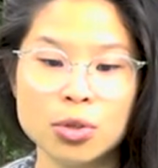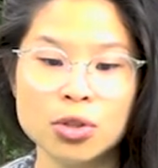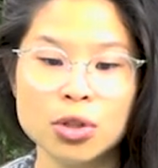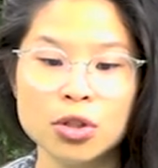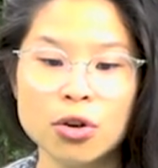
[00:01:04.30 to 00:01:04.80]
was
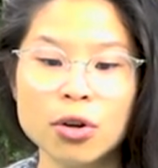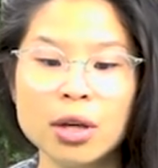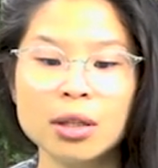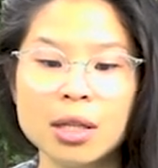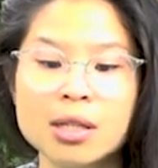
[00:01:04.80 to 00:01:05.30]
to
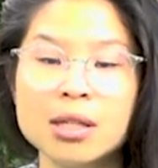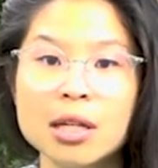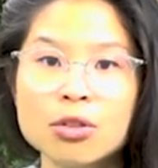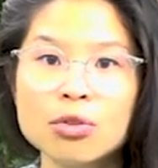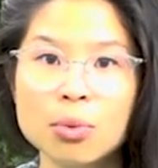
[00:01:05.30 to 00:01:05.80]
interrogate the
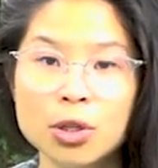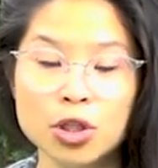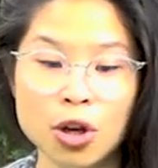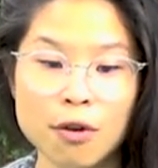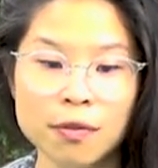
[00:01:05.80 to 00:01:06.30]
extent to
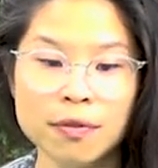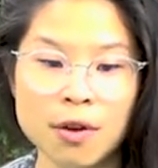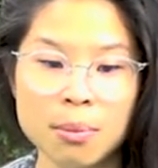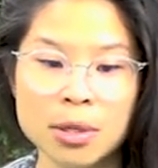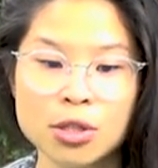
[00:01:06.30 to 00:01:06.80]
which coffee
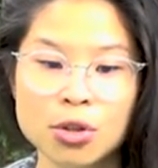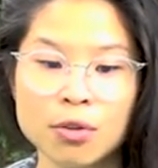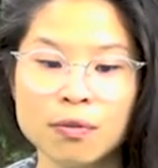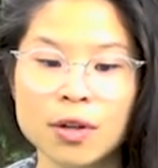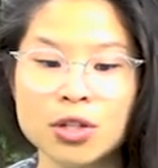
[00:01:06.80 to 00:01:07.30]
farmers
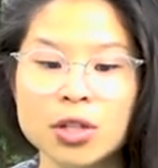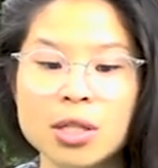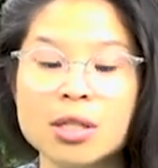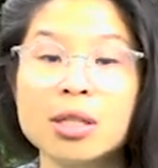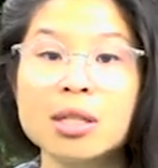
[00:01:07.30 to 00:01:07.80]
could function
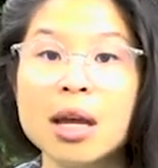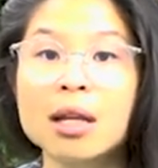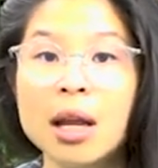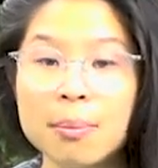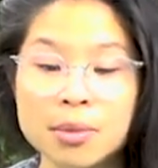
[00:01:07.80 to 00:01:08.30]
as
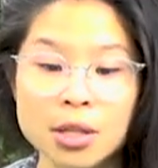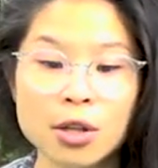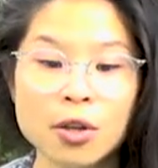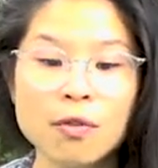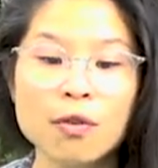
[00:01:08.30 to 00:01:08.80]
design labs
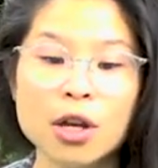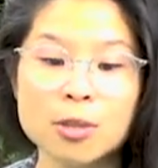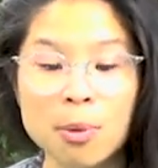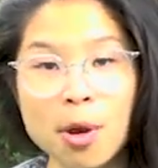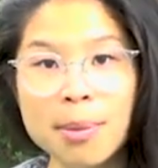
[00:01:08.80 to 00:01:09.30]
for
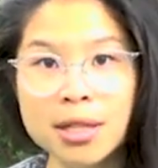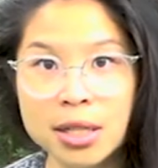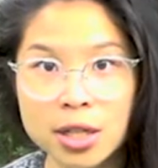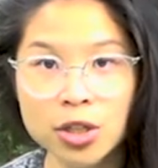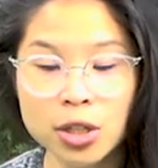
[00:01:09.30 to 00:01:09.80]

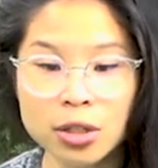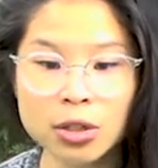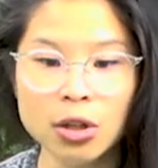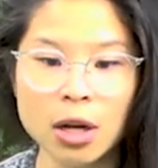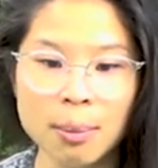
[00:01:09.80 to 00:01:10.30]
experimentation,
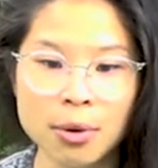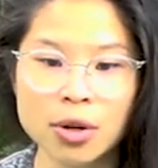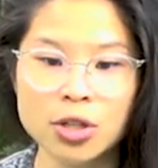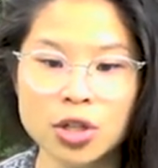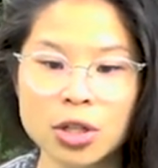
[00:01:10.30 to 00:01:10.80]

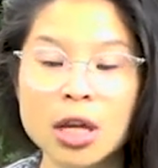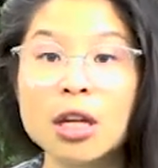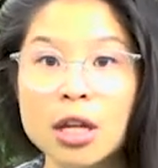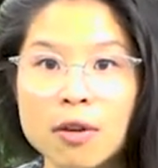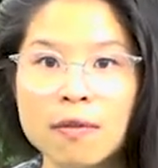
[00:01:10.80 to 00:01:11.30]
collaboration,
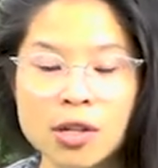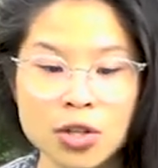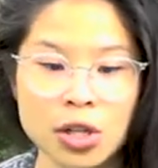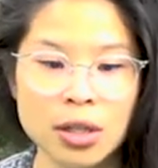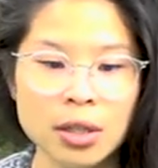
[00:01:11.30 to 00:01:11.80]
and
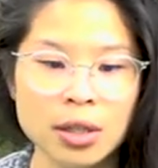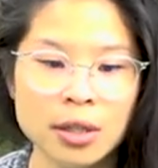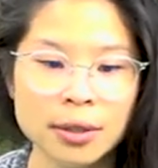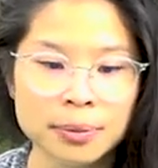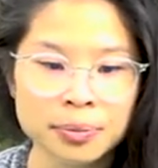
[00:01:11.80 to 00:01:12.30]
innovation.
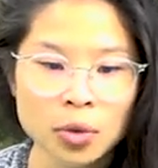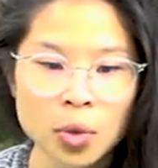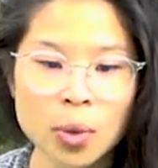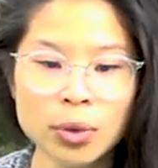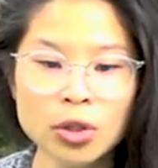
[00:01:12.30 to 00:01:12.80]

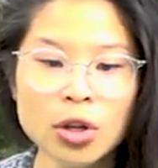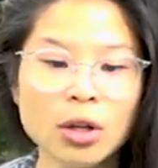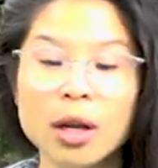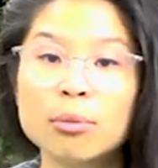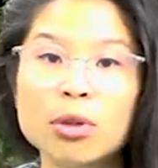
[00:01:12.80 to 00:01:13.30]
While we do not
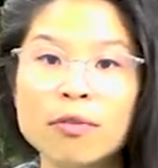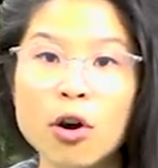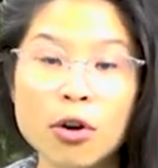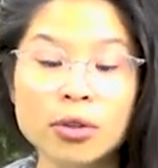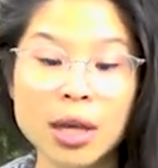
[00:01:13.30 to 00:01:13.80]
claim to have
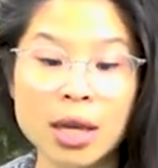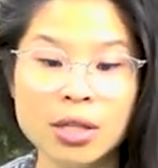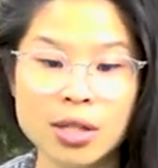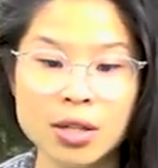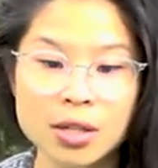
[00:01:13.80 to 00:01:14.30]
all the
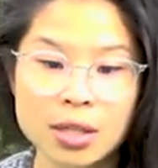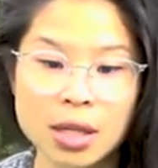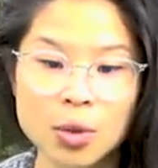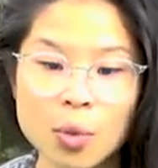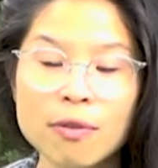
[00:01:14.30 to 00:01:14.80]
answers,
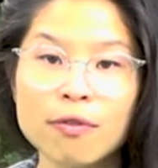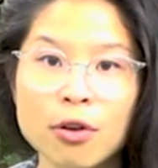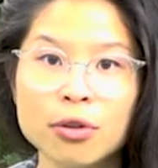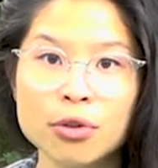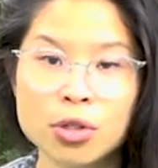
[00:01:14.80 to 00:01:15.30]
in what
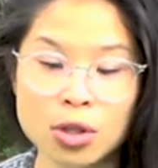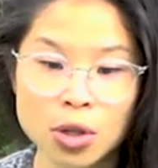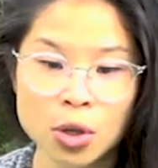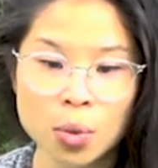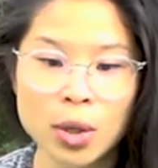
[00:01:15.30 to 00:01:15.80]
follows,
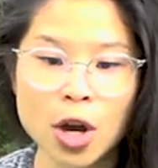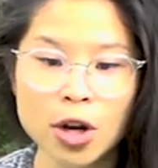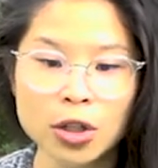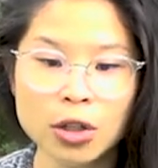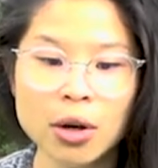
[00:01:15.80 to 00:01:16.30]
we
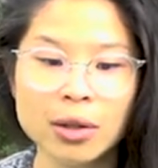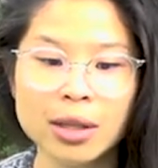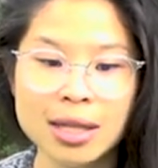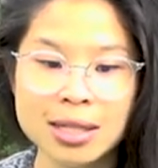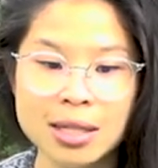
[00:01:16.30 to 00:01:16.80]
article our
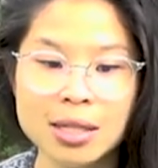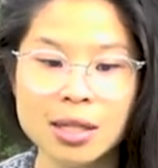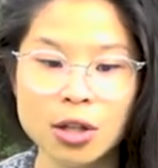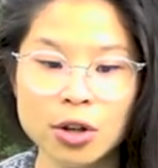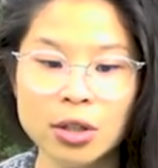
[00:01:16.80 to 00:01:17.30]
lessons
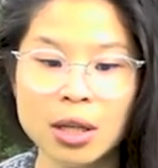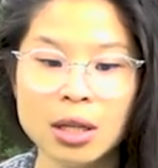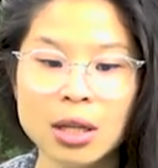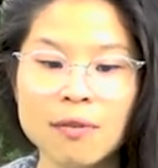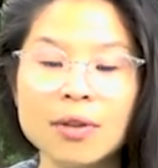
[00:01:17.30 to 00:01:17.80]
learned
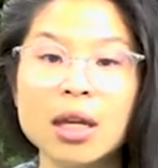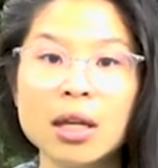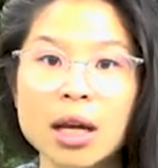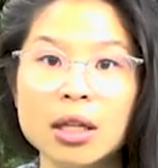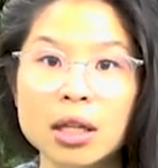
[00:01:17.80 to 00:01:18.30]
in
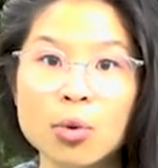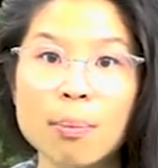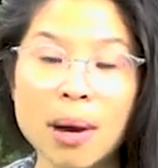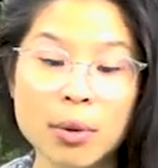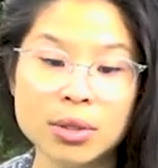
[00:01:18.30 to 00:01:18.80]
navigating
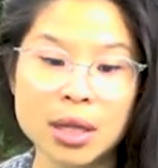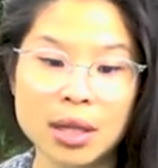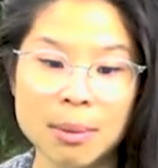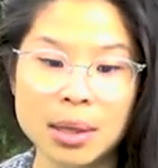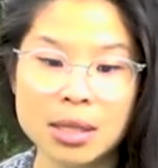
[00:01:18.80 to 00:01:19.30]
unequal power
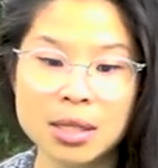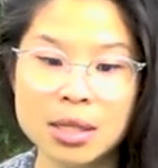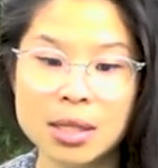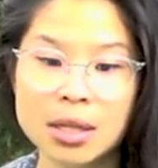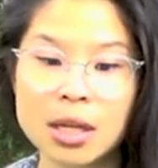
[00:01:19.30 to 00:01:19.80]

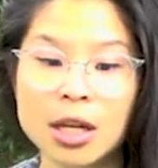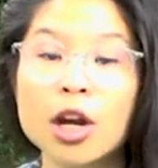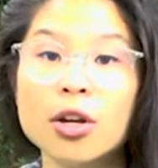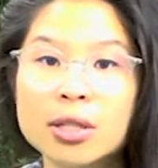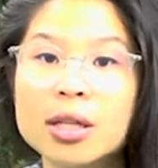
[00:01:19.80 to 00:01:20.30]
dynamics
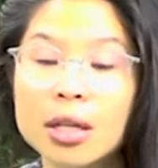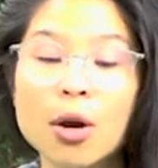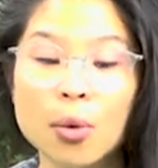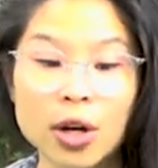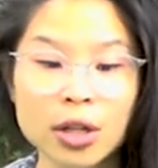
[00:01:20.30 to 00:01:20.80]
inherent in
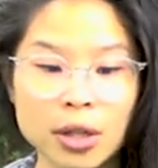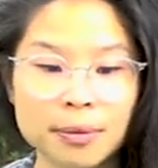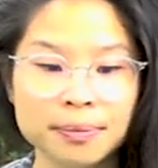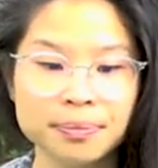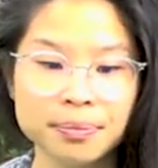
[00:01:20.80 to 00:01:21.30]
our work.
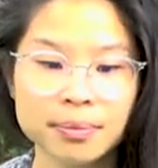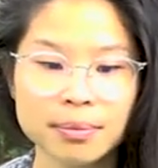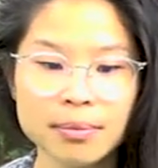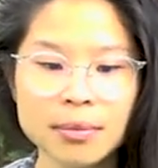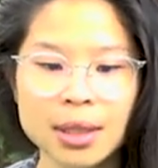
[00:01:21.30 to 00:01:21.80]

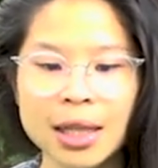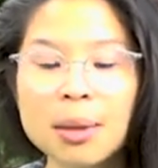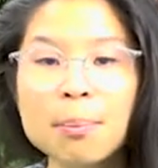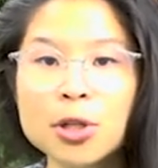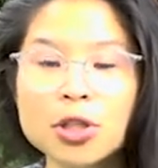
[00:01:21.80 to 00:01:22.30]

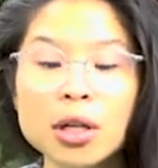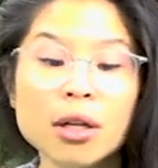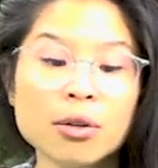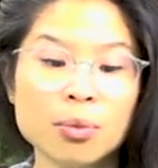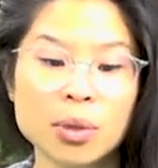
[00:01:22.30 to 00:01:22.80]
In
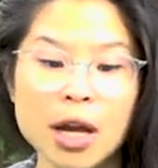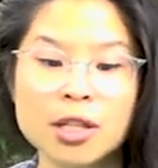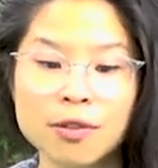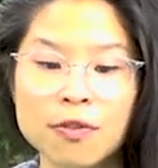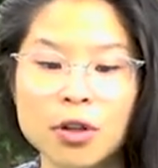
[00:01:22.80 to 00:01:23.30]
particular, we
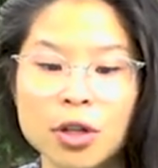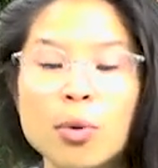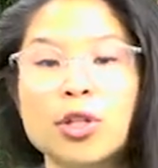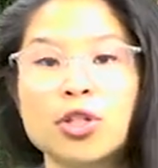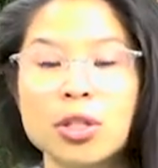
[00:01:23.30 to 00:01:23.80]
ask the following
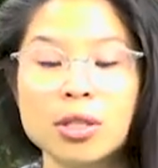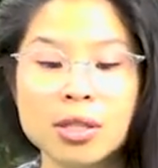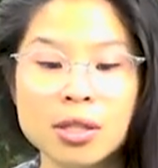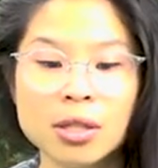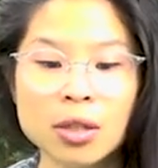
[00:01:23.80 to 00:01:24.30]
questions.
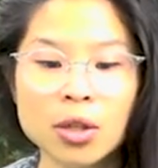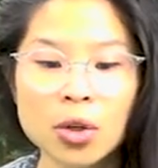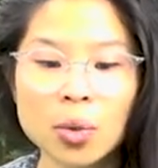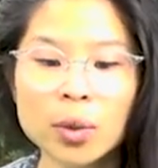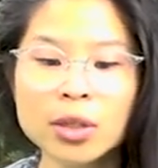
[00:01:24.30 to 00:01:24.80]

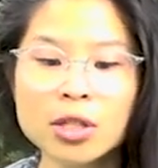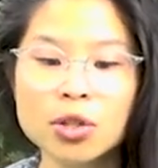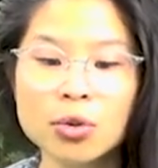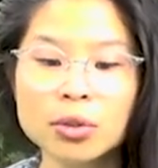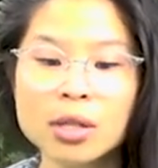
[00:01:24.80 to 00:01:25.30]
What does
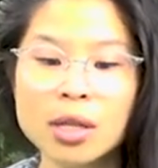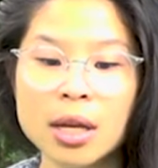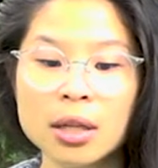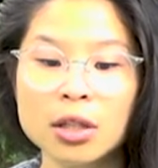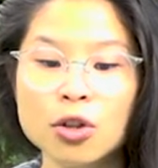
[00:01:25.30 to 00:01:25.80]

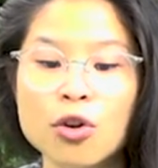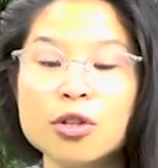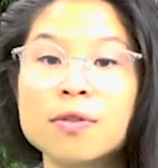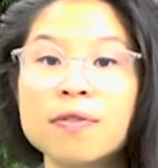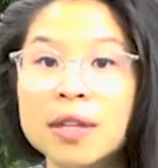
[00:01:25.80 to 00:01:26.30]
co-design
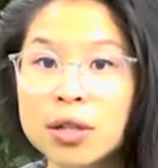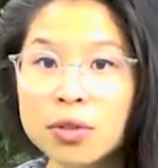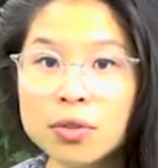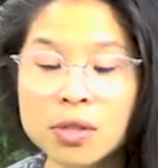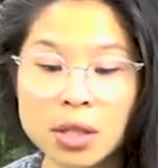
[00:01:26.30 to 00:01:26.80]
across
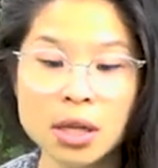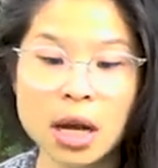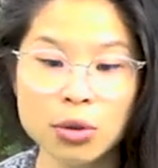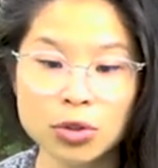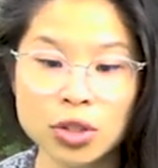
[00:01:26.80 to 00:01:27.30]
fields,
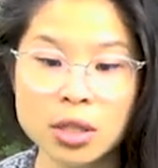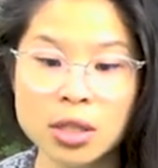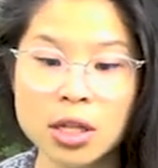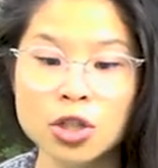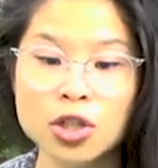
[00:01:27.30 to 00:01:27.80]

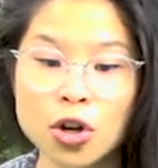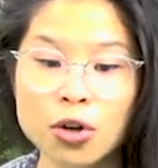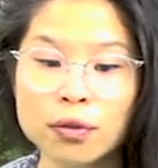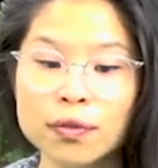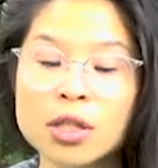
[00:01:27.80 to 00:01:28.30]
cultures, and
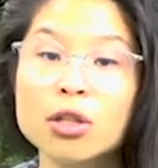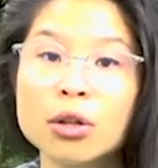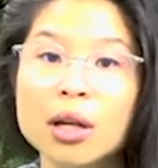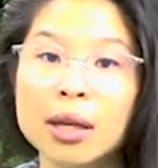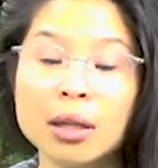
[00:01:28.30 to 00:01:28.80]
geographies
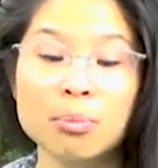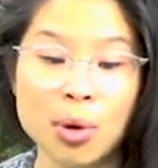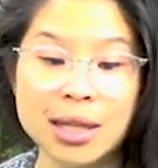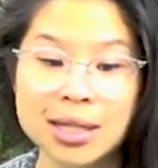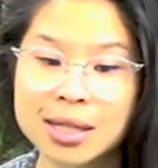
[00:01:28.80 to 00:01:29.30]
look like in
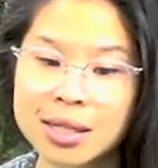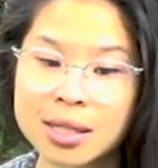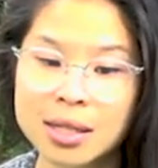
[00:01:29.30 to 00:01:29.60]
practice?